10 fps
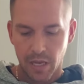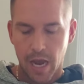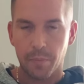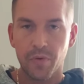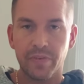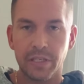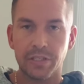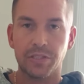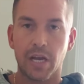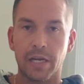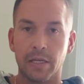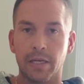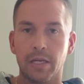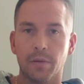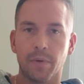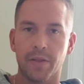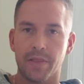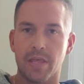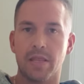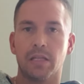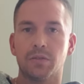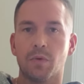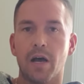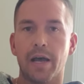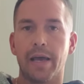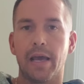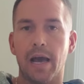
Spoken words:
I'm moving to China in a month, and that's why